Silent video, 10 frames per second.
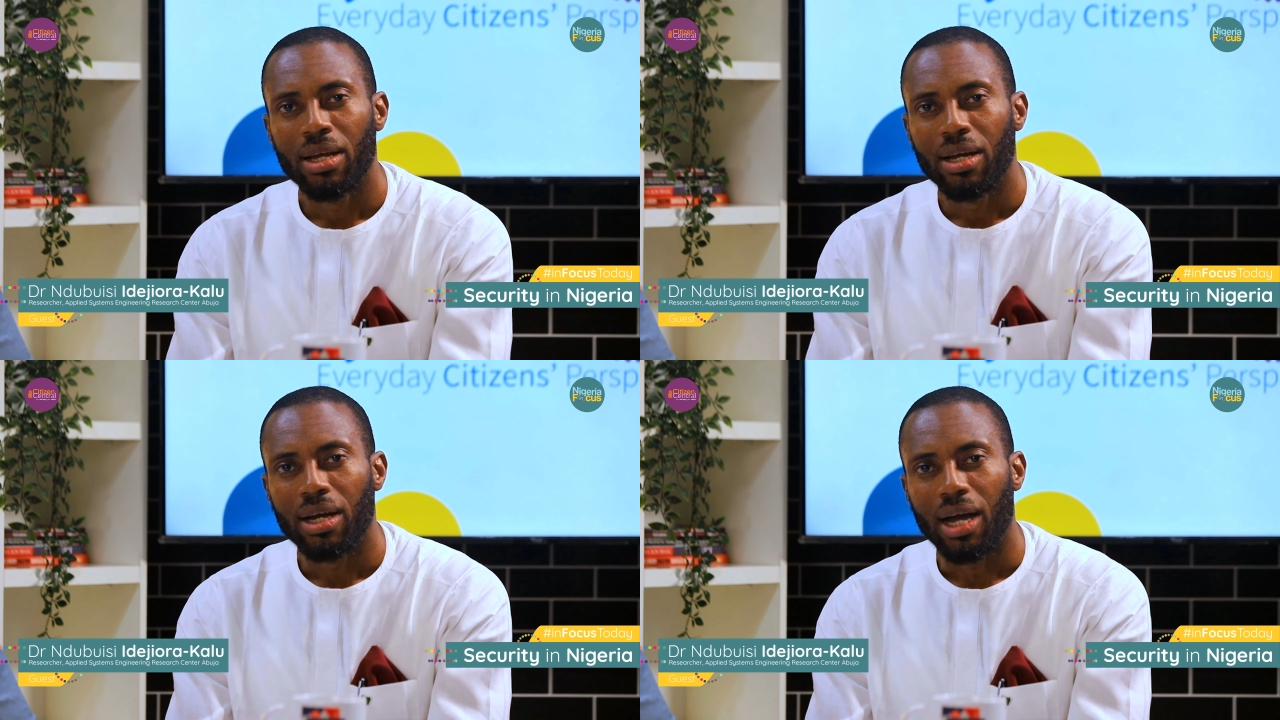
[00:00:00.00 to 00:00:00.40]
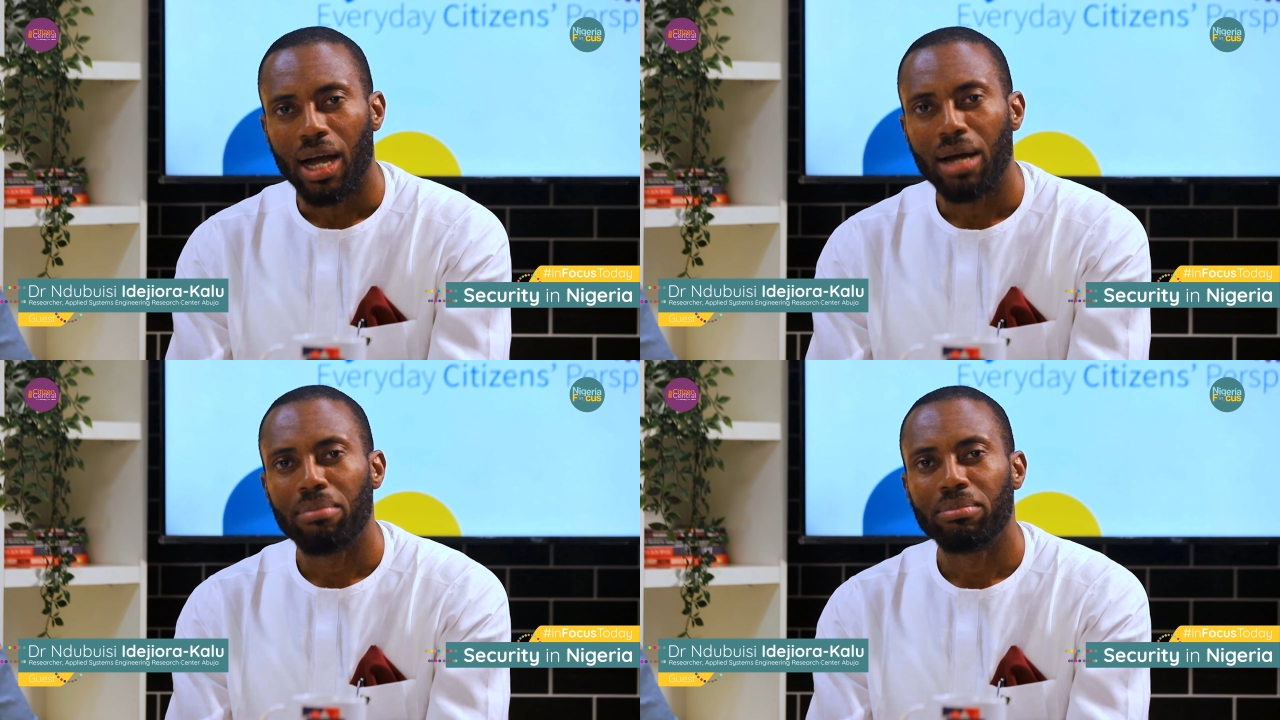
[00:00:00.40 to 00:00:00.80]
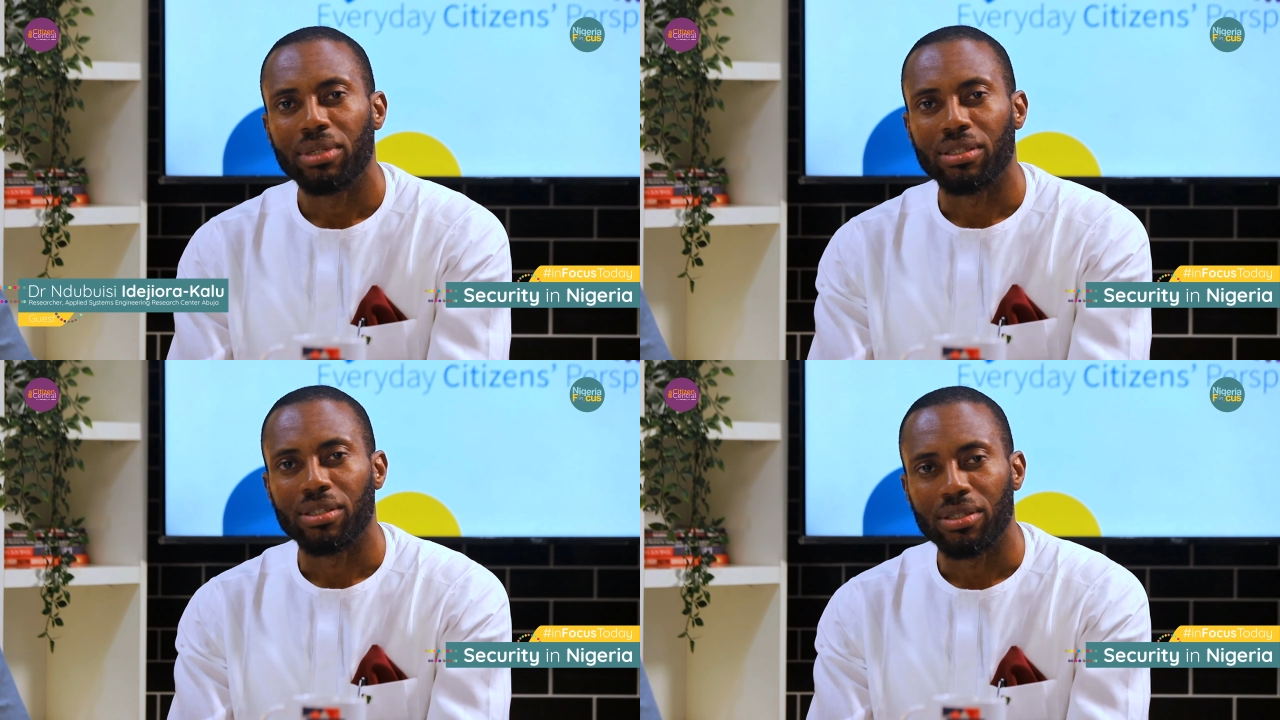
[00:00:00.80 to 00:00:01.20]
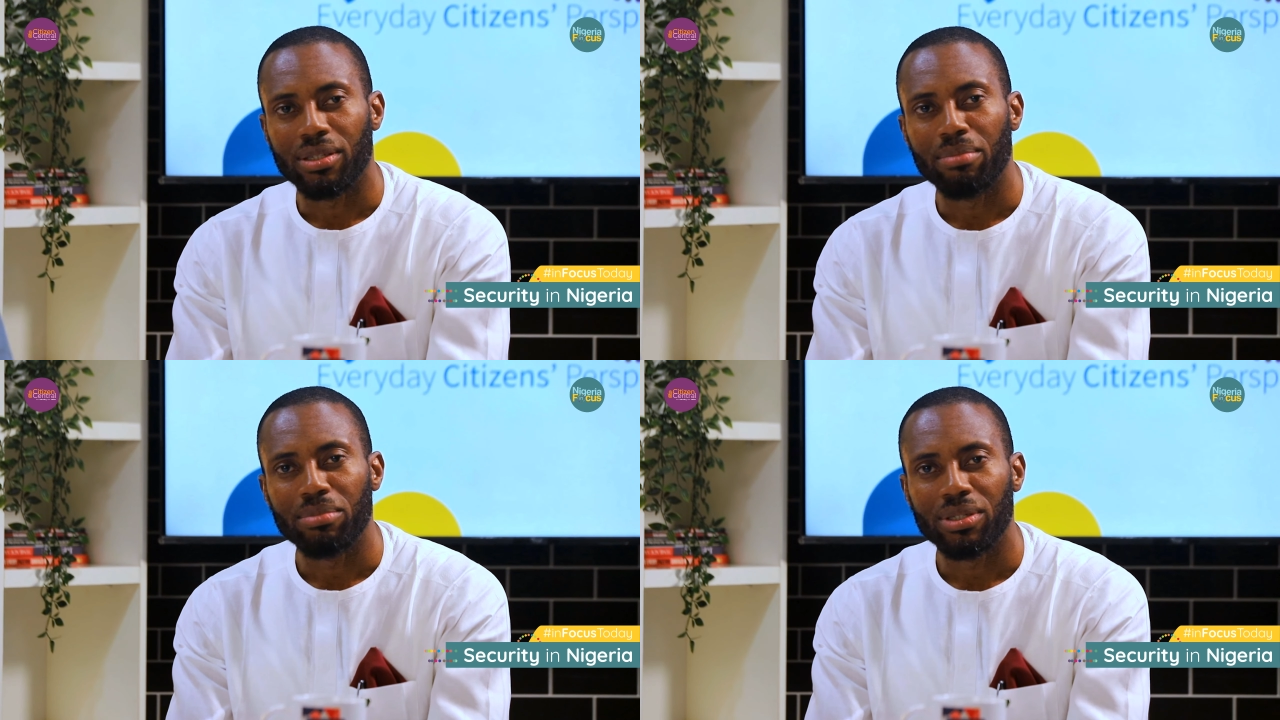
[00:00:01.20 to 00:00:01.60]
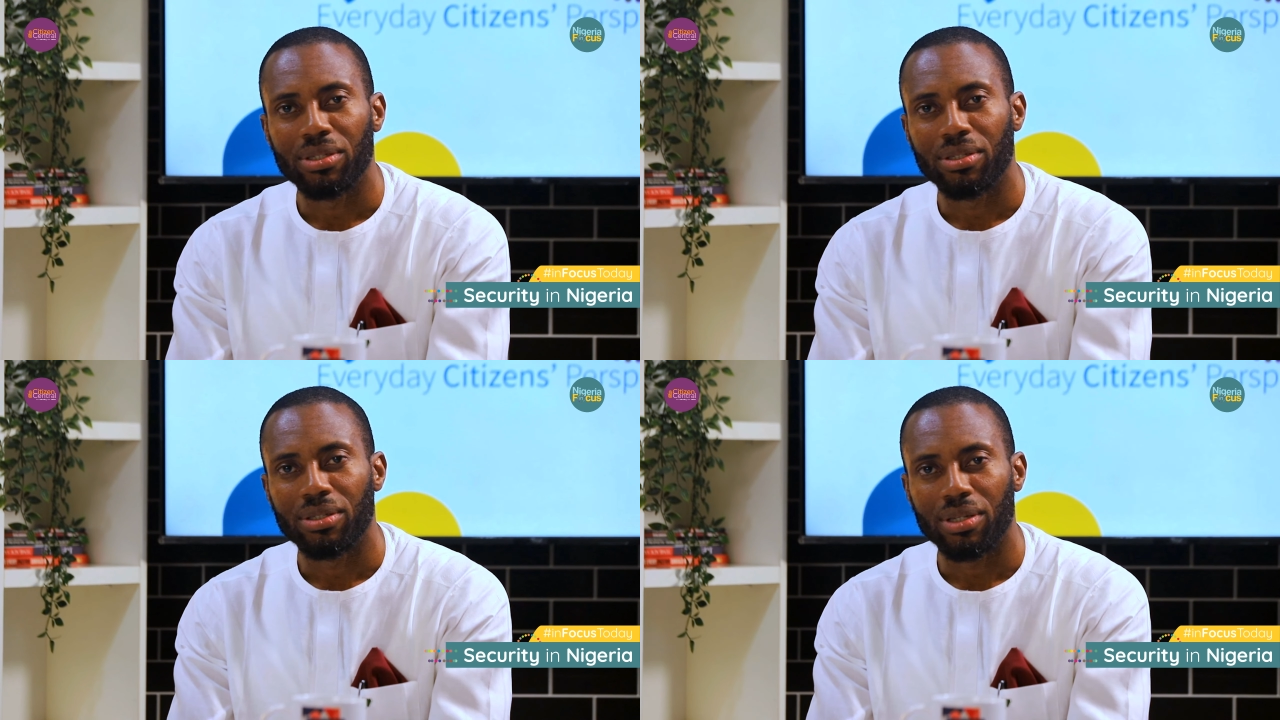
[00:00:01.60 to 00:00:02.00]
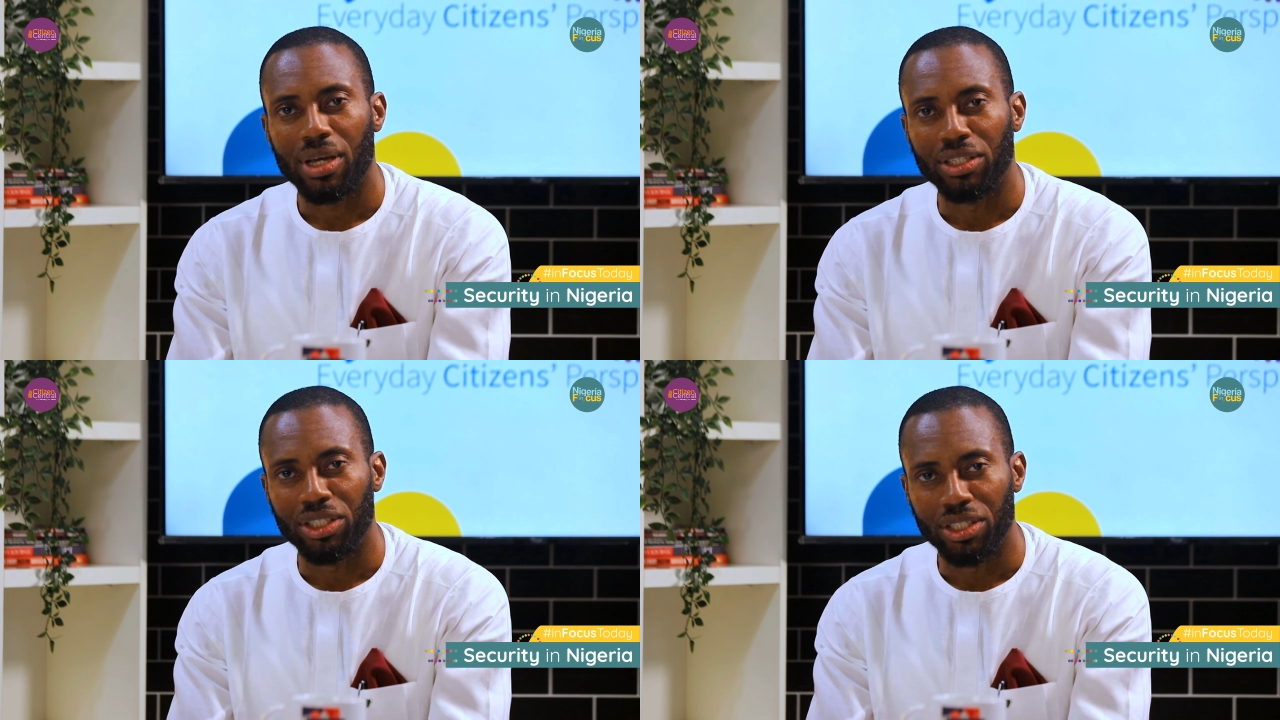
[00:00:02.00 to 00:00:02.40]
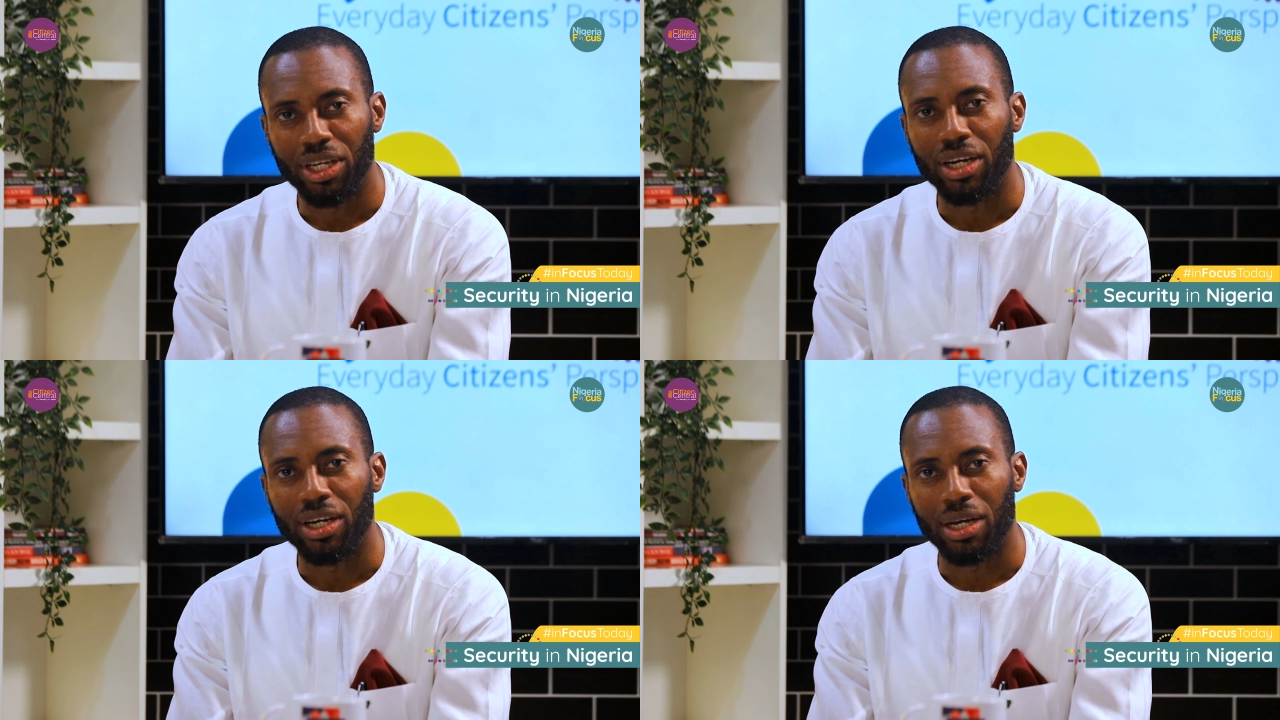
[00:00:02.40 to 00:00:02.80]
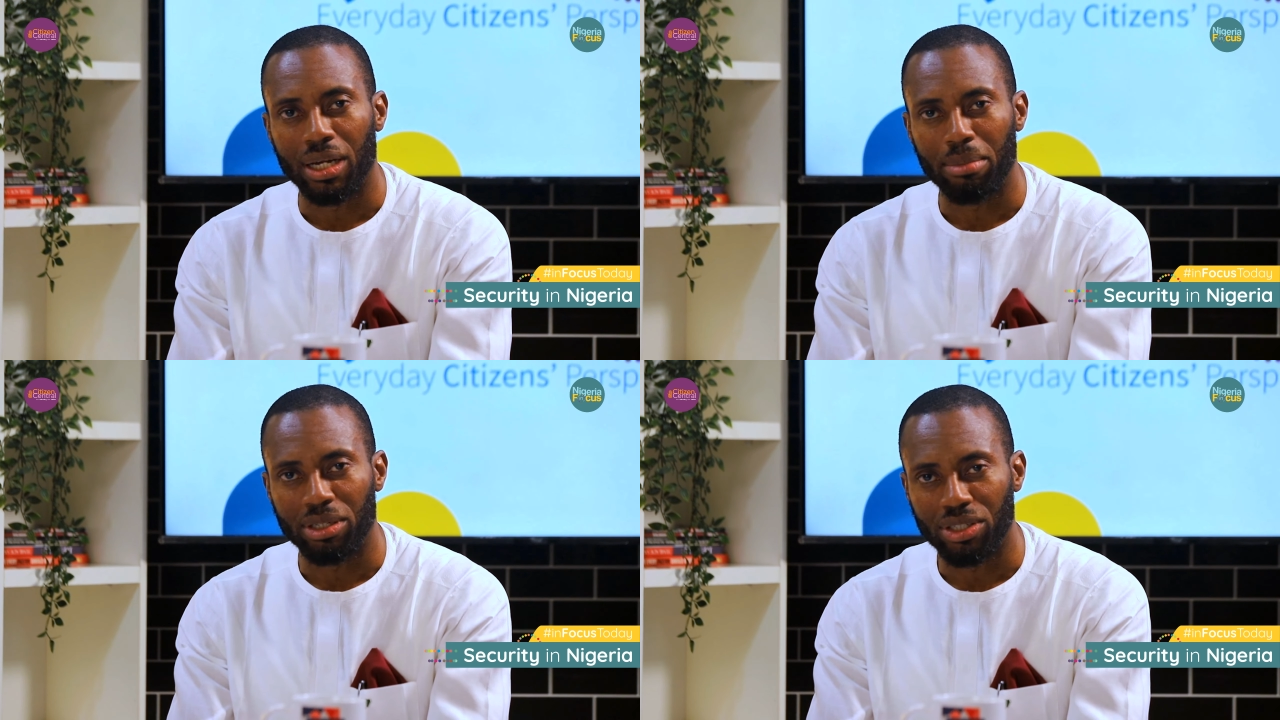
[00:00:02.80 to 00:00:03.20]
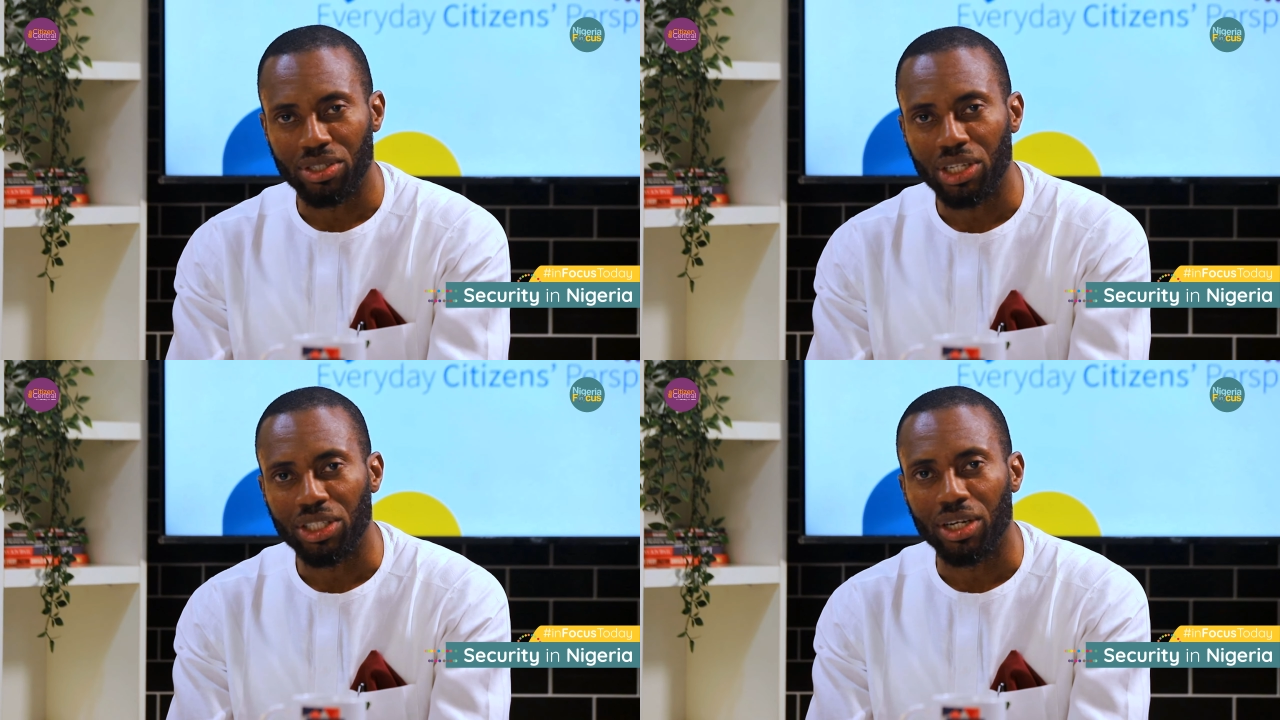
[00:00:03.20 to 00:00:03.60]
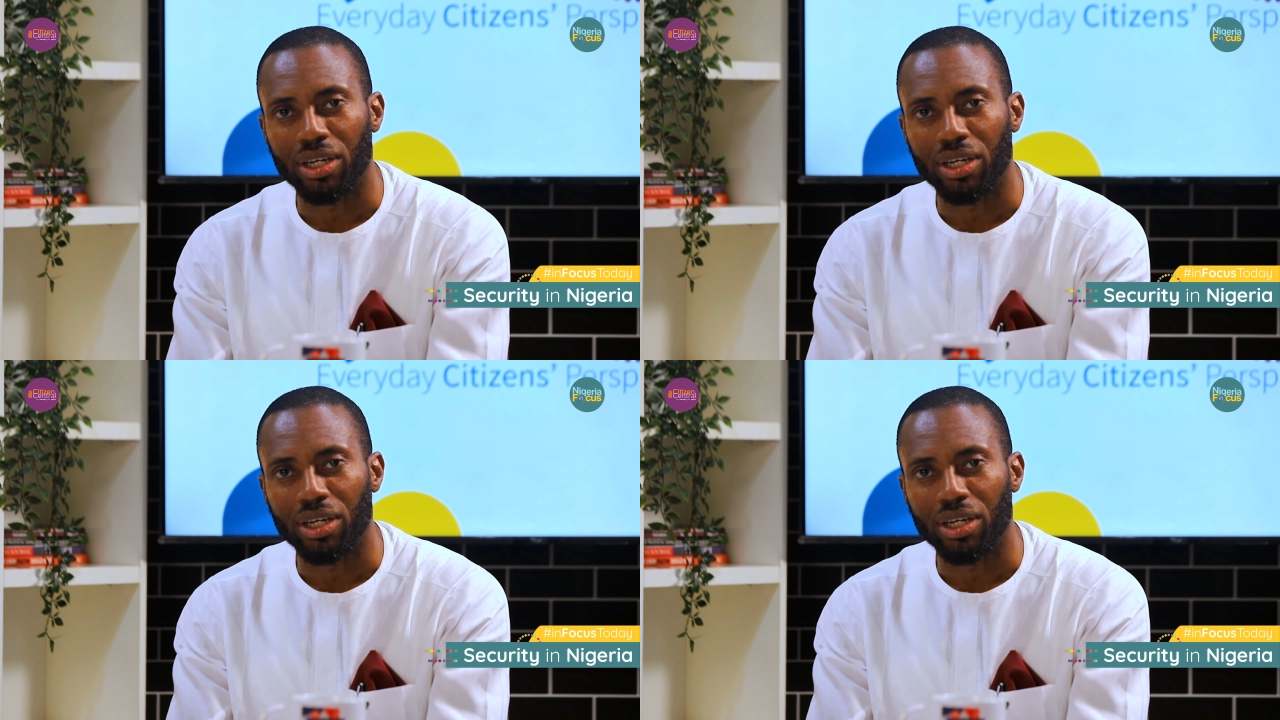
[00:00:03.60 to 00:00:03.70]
I'm a systems engineer and I'm a researcher,